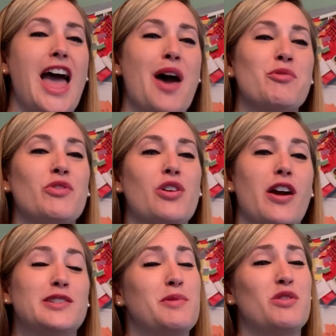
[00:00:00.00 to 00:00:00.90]
Emma
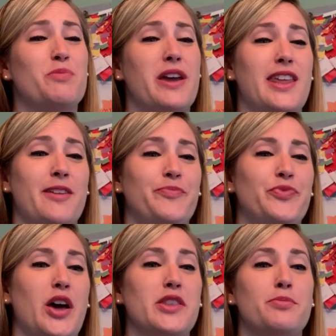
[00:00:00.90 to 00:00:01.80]
regards me with pity.
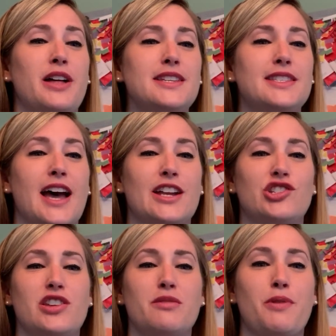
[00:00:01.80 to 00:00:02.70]
On the plus side,
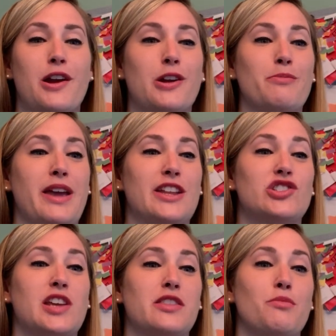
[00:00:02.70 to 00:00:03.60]
she and Parker managed
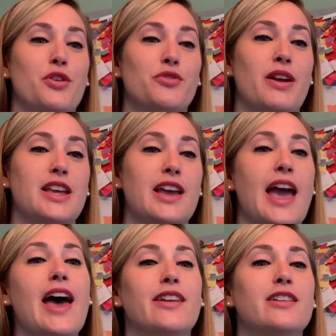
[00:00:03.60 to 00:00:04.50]
to get the motor running
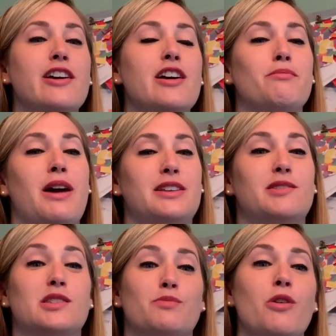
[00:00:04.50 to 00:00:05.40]
again, minus
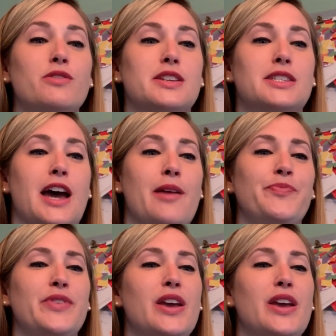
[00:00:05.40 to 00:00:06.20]
the smoke this time.